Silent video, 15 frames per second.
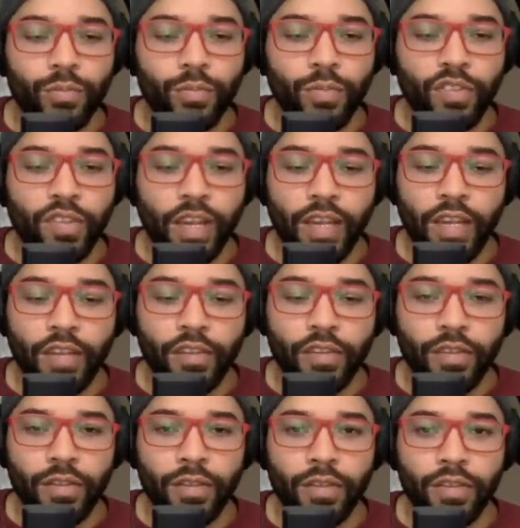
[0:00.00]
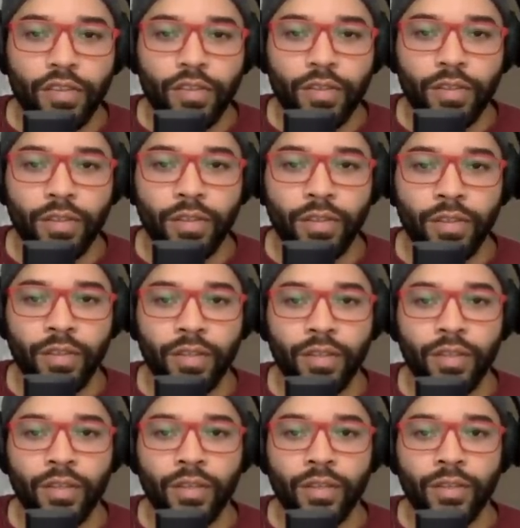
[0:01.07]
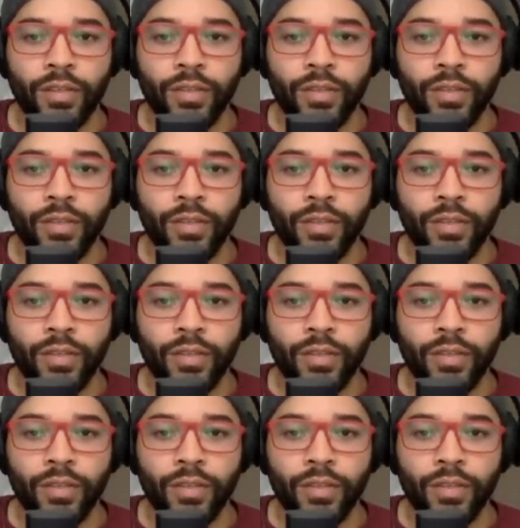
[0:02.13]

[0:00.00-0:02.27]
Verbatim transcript: So you didn't, so you didn't care